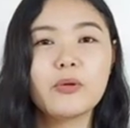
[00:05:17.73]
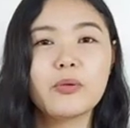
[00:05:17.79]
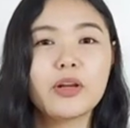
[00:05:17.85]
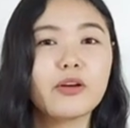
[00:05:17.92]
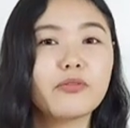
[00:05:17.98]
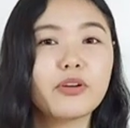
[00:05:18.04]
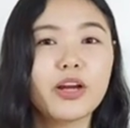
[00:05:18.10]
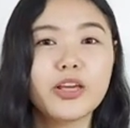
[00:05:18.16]

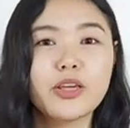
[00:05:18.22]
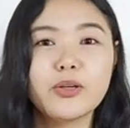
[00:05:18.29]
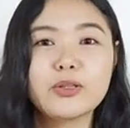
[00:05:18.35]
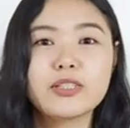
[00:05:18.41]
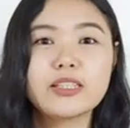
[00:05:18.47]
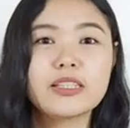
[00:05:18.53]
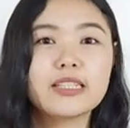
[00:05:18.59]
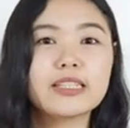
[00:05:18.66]
whenever I
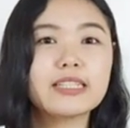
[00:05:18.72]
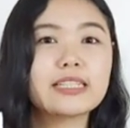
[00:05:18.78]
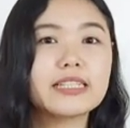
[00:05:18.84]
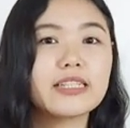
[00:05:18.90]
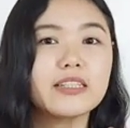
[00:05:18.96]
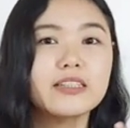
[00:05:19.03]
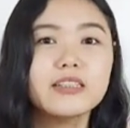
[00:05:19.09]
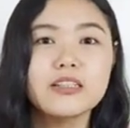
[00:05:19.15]
use
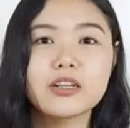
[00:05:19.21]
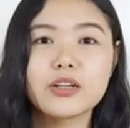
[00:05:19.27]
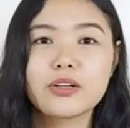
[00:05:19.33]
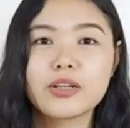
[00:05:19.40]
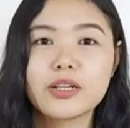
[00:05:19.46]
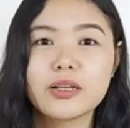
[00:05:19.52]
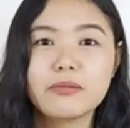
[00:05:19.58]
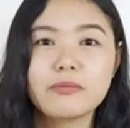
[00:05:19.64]
this, it's
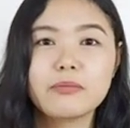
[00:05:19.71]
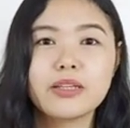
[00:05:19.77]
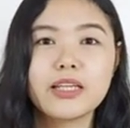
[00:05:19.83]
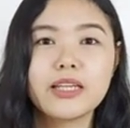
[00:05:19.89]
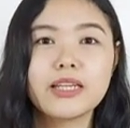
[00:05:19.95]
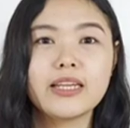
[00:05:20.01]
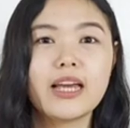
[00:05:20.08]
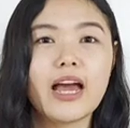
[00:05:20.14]

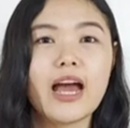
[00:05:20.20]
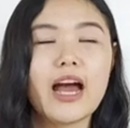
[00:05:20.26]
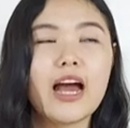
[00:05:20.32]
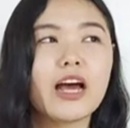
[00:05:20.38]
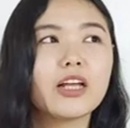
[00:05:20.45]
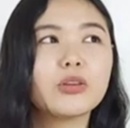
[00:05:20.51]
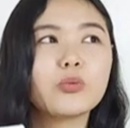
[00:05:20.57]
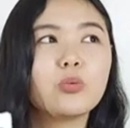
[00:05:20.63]
creamy
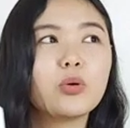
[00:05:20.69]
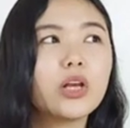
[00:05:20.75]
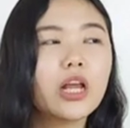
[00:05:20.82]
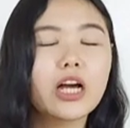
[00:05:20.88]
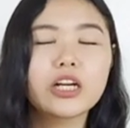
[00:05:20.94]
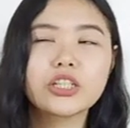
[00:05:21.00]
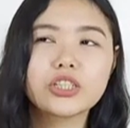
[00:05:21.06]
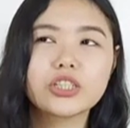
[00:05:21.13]
at
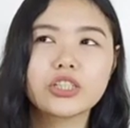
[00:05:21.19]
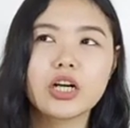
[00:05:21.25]
wala